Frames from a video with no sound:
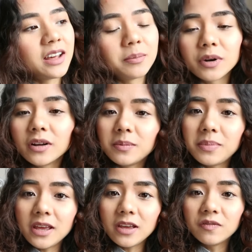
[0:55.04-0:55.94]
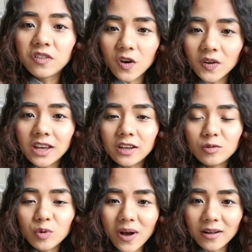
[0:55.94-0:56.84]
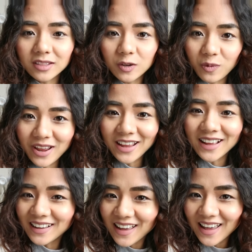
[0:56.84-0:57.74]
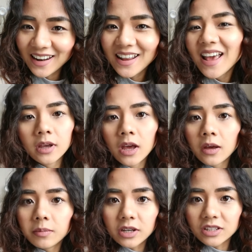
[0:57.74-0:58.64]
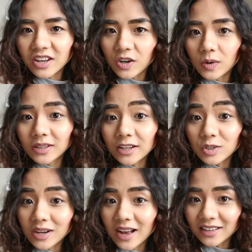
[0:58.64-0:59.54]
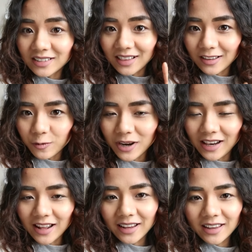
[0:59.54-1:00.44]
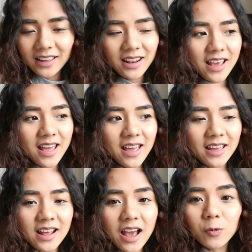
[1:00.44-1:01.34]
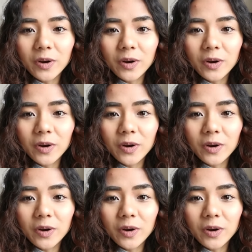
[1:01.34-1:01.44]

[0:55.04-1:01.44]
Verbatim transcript: and I'm gonna be vlogging throughout the week again because I know that you guys really like it and I